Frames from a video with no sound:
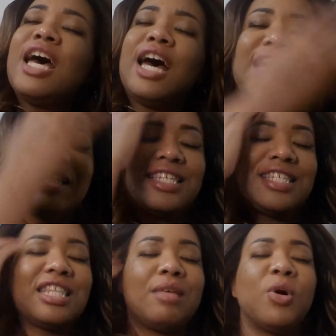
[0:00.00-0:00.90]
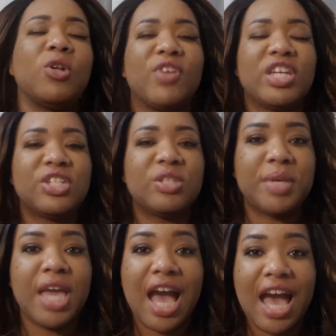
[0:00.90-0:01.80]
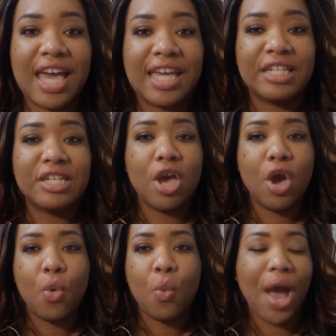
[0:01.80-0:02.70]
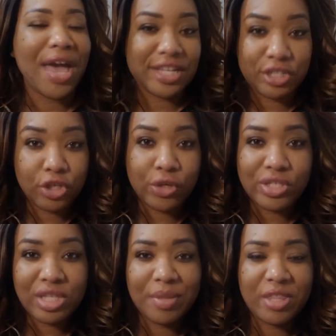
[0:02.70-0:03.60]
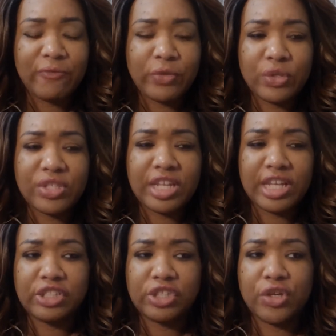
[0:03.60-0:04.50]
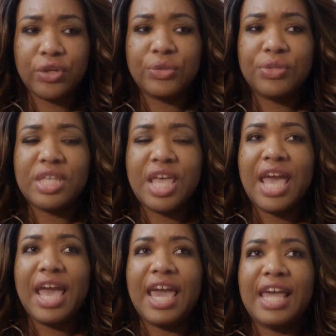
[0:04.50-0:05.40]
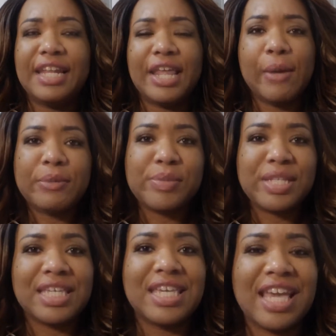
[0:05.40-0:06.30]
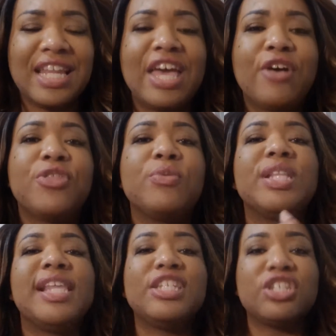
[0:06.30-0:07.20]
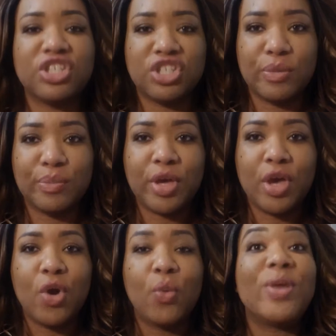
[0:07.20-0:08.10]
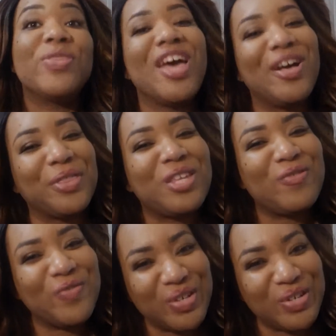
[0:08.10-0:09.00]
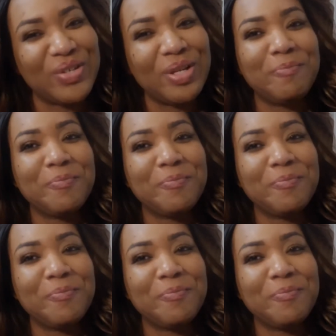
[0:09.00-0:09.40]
uh, to see the motivations behind why I chose some of the foods that I chose, and it helped me to gain a healthy relationship with healthy food